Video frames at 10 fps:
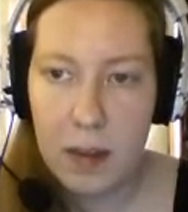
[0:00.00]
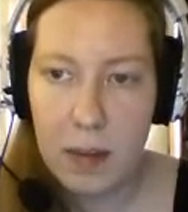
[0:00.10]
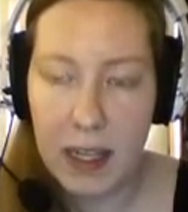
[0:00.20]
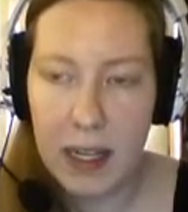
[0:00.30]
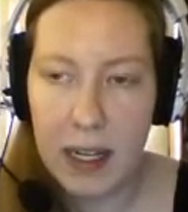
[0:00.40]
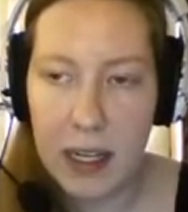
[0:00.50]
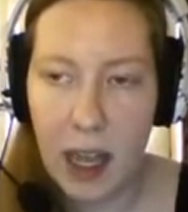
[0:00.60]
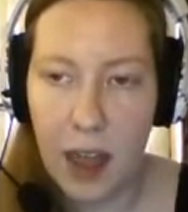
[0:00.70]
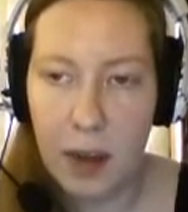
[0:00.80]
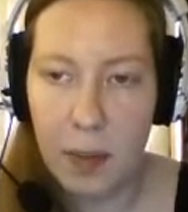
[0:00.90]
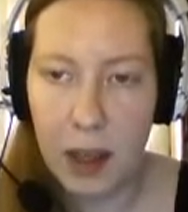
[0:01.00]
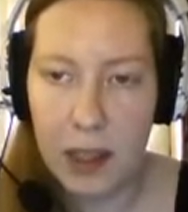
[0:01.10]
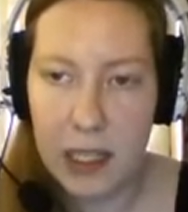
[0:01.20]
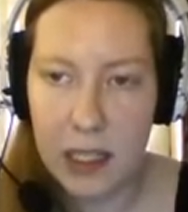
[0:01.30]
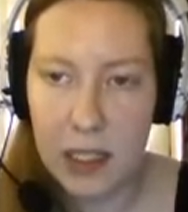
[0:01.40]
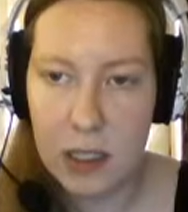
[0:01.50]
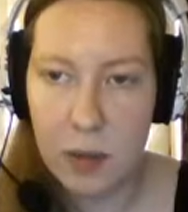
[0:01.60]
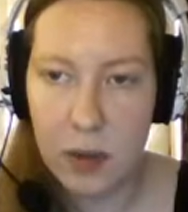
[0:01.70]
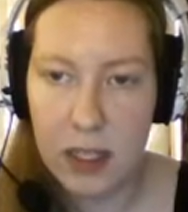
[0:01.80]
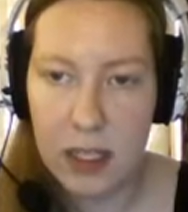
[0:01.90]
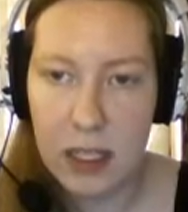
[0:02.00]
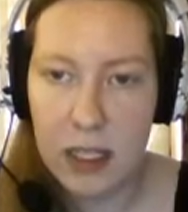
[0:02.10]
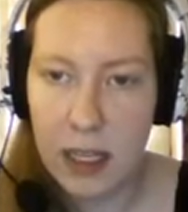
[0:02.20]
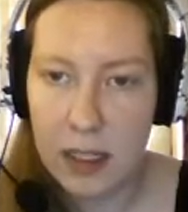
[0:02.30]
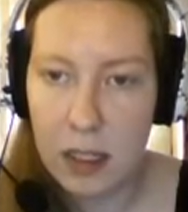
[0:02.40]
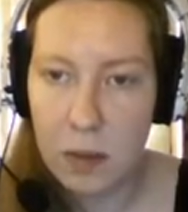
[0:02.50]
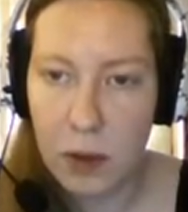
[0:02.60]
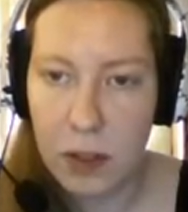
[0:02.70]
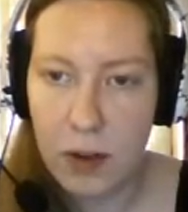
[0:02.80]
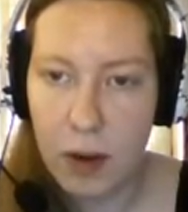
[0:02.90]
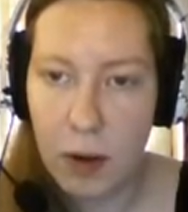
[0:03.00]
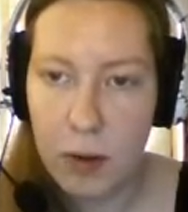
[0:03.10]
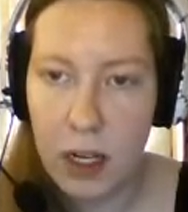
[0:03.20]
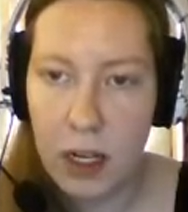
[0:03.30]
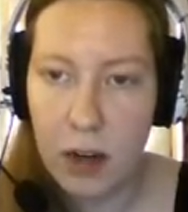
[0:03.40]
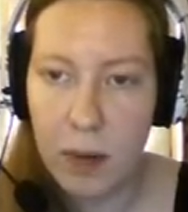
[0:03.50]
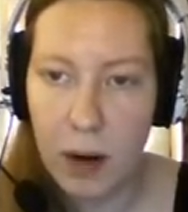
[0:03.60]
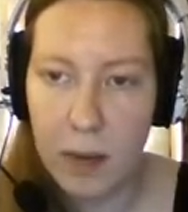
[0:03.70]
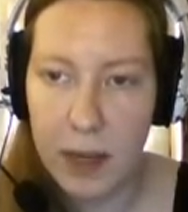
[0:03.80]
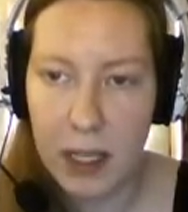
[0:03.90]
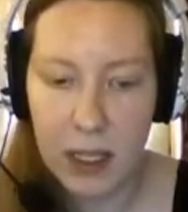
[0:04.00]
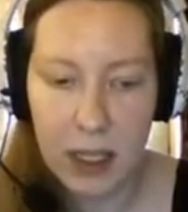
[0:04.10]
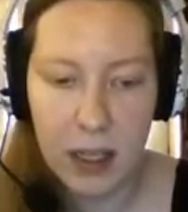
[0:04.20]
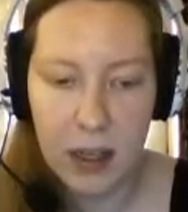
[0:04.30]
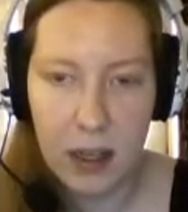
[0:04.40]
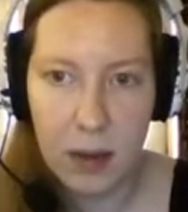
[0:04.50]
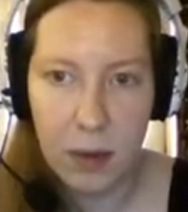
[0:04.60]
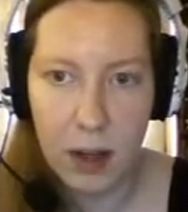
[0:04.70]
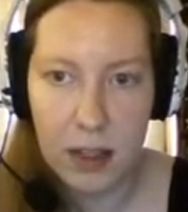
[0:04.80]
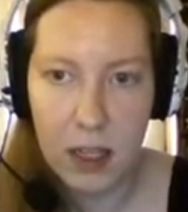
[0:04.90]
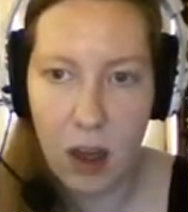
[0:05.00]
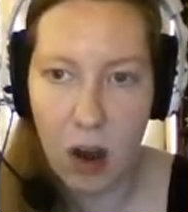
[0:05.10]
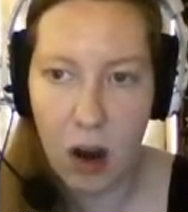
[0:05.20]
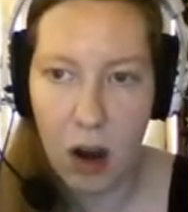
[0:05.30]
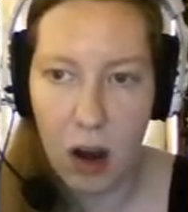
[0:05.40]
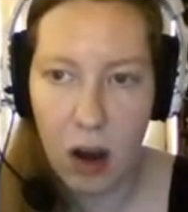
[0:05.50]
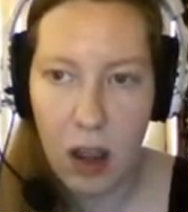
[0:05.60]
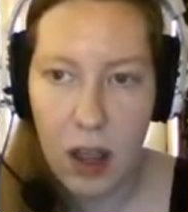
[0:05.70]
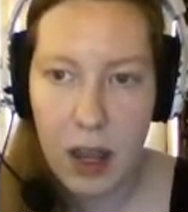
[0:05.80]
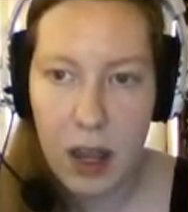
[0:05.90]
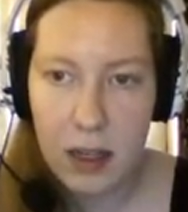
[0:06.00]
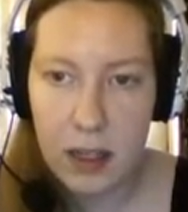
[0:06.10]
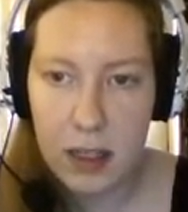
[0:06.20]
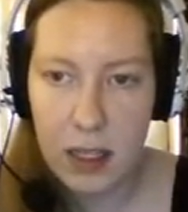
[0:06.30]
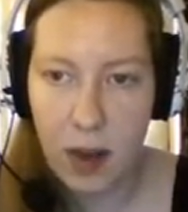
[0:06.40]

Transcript: By connecting other blocks' access points to this access point, try rotating your apartment by clicking on it and pressing R to see